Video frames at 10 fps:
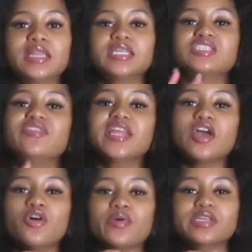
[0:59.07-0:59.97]
this
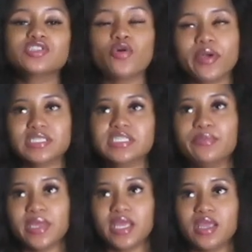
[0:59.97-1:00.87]
video is going to
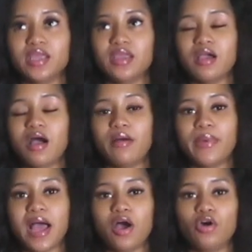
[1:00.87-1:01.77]
be
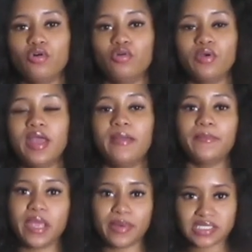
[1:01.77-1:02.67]
about
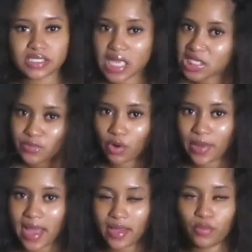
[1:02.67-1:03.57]
me and my son's hospital
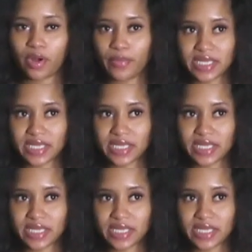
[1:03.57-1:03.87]
bag what i'm